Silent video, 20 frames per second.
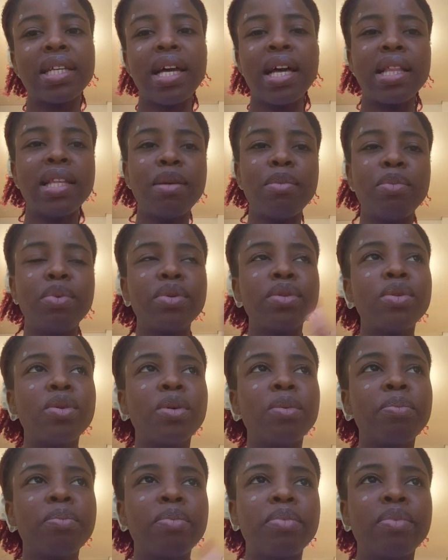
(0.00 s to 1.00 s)
And it brought
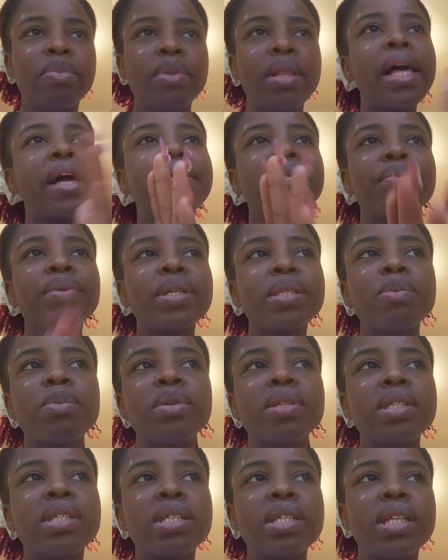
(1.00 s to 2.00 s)
up like
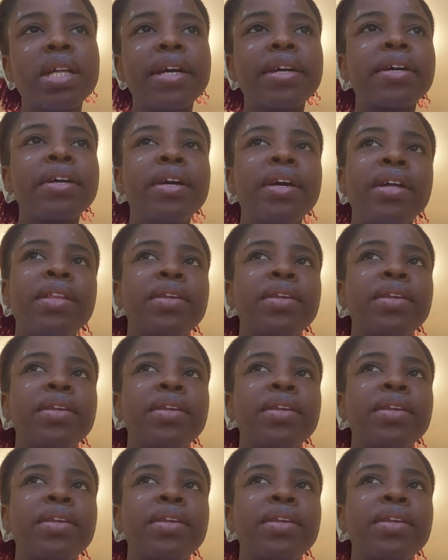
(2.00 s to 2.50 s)
responses like